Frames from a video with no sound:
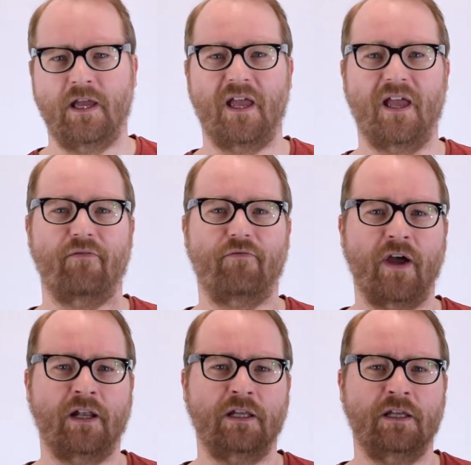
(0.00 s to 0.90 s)
And
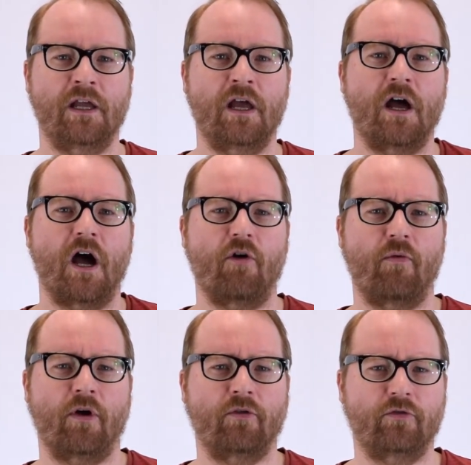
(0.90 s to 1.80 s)
finally, how
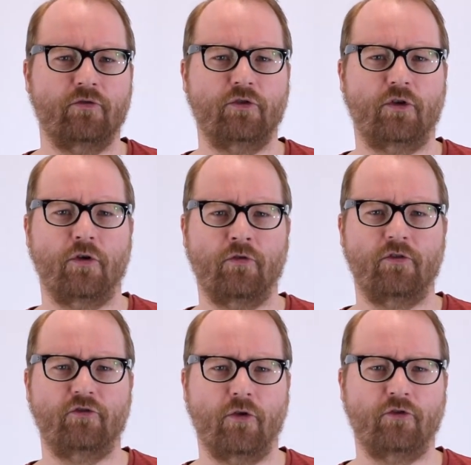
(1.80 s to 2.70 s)
well do the current
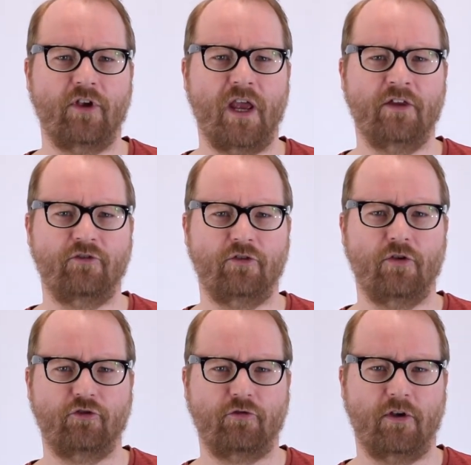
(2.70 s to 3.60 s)
results answer
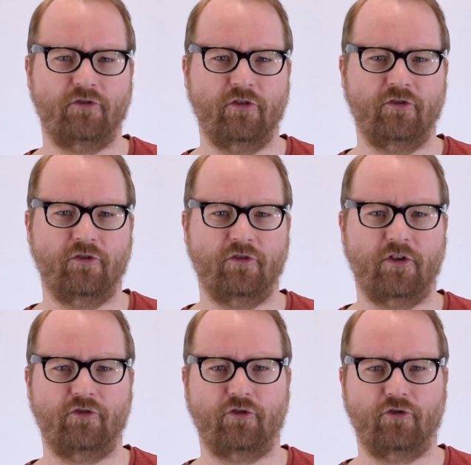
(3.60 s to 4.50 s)
those questions
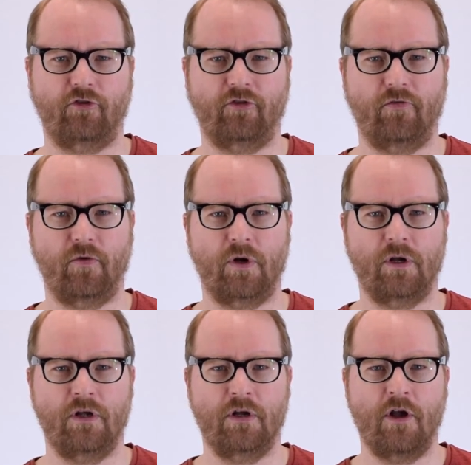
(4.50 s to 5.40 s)
that you're searching for?
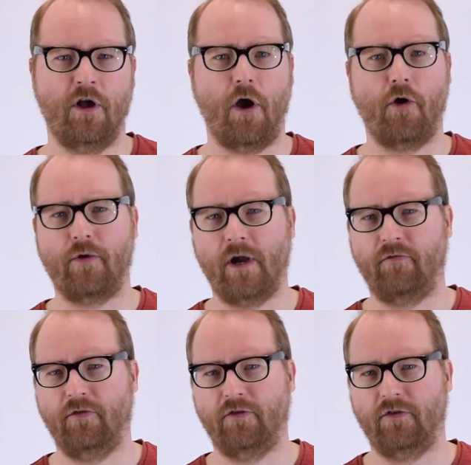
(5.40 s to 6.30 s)
How
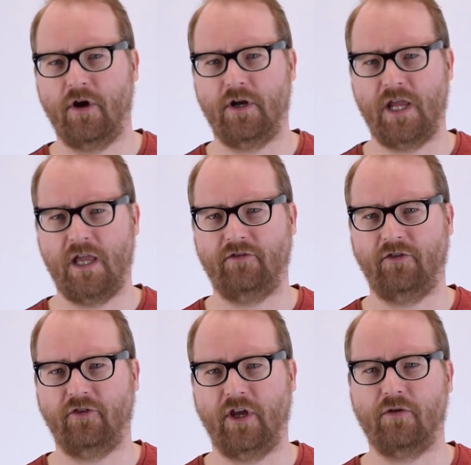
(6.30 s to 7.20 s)
relevant are the
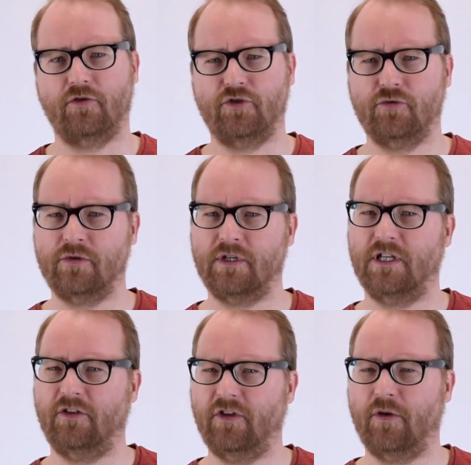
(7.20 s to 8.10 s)
answers and could you
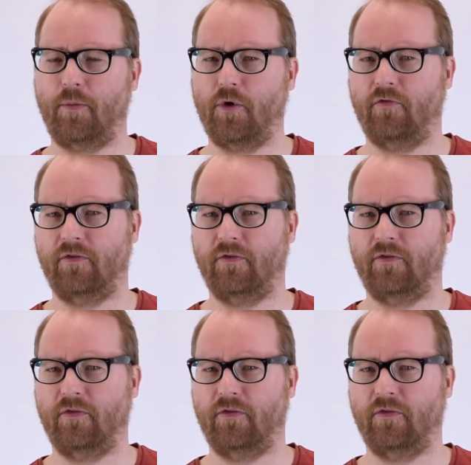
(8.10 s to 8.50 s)
easily improve on